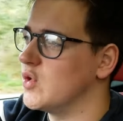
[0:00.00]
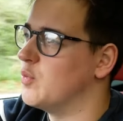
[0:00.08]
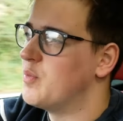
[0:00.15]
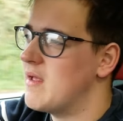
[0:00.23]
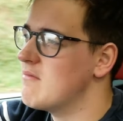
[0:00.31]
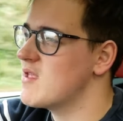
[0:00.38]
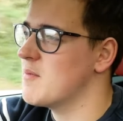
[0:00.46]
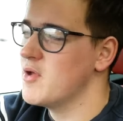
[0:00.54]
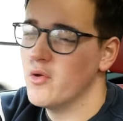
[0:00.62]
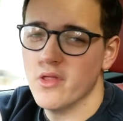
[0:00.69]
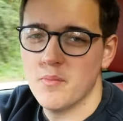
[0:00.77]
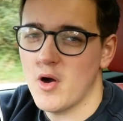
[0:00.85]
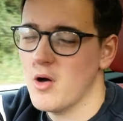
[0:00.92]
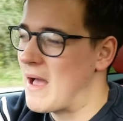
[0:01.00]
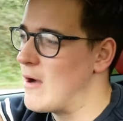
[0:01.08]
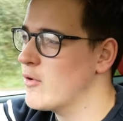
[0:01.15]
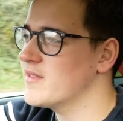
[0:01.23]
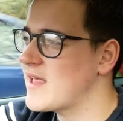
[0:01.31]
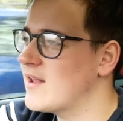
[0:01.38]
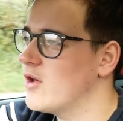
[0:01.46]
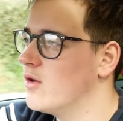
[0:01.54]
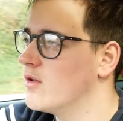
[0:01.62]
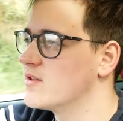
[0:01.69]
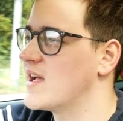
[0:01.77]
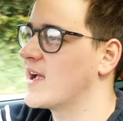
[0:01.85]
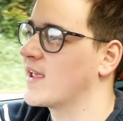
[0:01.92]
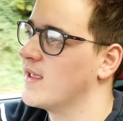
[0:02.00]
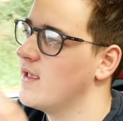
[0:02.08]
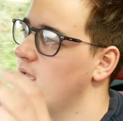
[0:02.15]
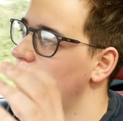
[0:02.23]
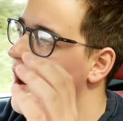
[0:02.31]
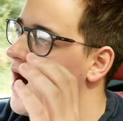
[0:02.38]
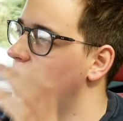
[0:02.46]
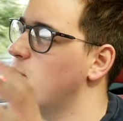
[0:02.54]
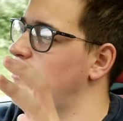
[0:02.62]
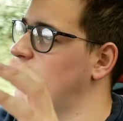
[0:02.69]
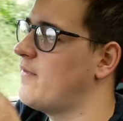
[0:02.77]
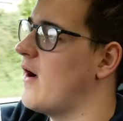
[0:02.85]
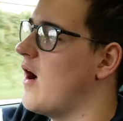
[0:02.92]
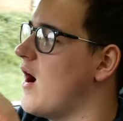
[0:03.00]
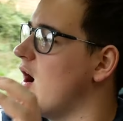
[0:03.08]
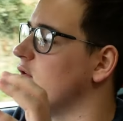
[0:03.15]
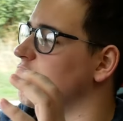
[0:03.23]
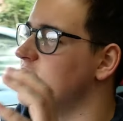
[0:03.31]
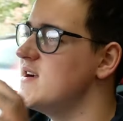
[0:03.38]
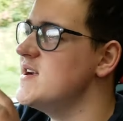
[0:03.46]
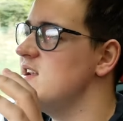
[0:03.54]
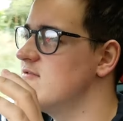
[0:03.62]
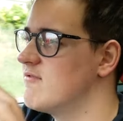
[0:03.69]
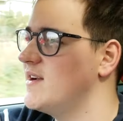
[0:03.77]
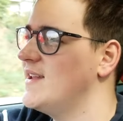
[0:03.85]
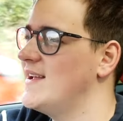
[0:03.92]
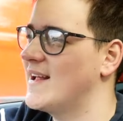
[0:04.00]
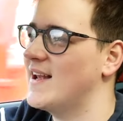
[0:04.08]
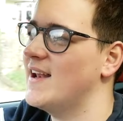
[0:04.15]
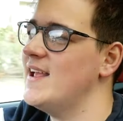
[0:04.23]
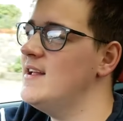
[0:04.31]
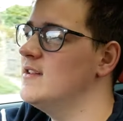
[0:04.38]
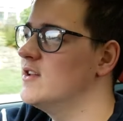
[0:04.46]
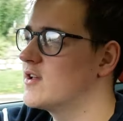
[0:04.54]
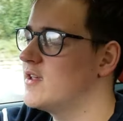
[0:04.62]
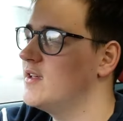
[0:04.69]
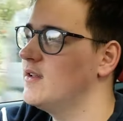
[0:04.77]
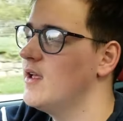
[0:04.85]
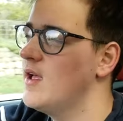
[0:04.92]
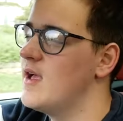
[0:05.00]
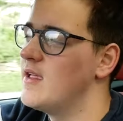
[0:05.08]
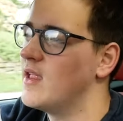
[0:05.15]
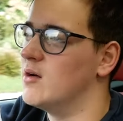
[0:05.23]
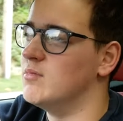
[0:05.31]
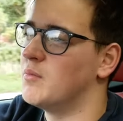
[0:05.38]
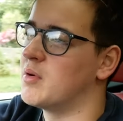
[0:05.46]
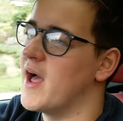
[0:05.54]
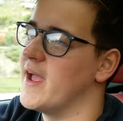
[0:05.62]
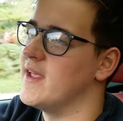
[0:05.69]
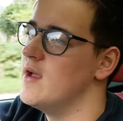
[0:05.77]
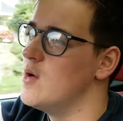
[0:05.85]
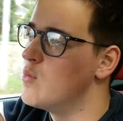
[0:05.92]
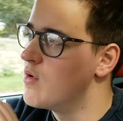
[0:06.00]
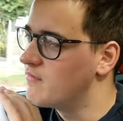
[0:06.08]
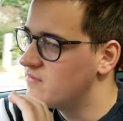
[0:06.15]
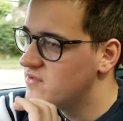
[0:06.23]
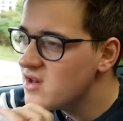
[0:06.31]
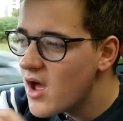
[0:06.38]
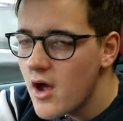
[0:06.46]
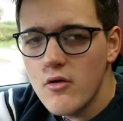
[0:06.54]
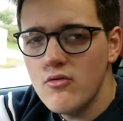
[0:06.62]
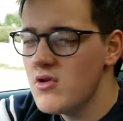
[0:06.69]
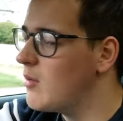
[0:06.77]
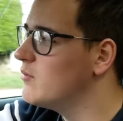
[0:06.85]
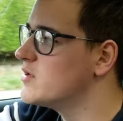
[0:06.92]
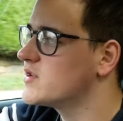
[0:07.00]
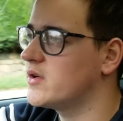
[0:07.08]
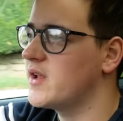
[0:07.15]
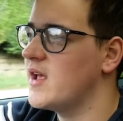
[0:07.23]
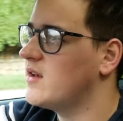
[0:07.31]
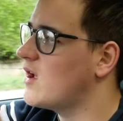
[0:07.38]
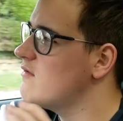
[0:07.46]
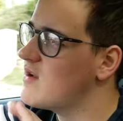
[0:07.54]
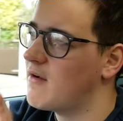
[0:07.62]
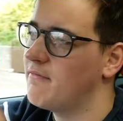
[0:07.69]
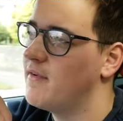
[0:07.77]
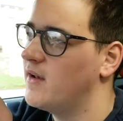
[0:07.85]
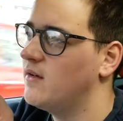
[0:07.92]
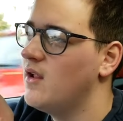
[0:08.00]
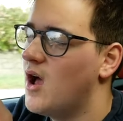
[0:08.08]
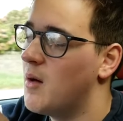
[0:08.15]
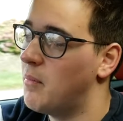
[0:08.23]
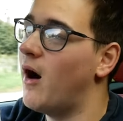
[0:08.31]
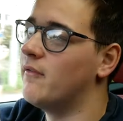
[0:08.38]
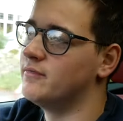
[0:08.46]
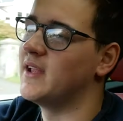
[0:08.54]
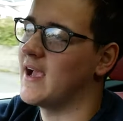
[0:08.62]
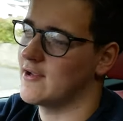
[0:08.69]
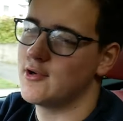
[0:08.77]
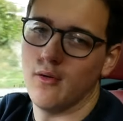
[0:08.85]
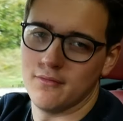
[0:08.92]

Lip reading: or BMW on the bottom, how can that look tacky? I prefer a really clean looking number plate with no numbers on it, no nothing, apart from the actual,